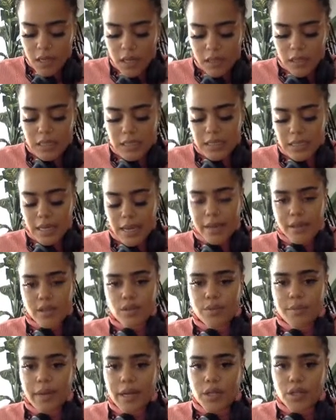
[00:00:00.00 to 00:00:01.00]
let's say I
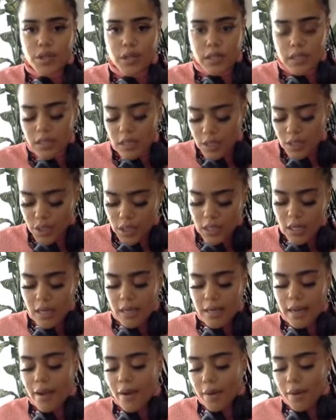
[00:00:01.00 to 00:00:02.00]
do my transition and
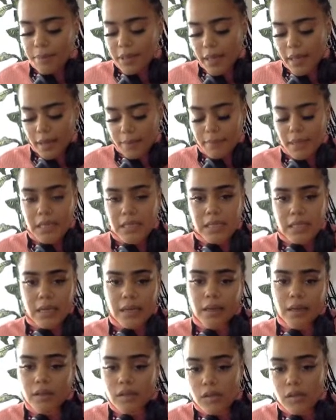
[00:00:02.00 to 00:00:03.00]
now I'm playing my
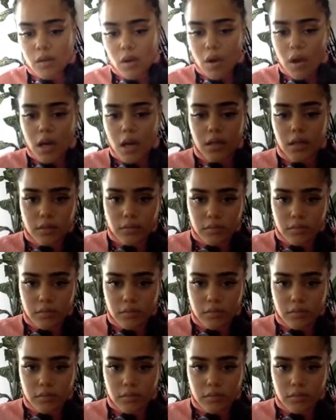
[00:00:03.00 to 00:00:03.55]
second song.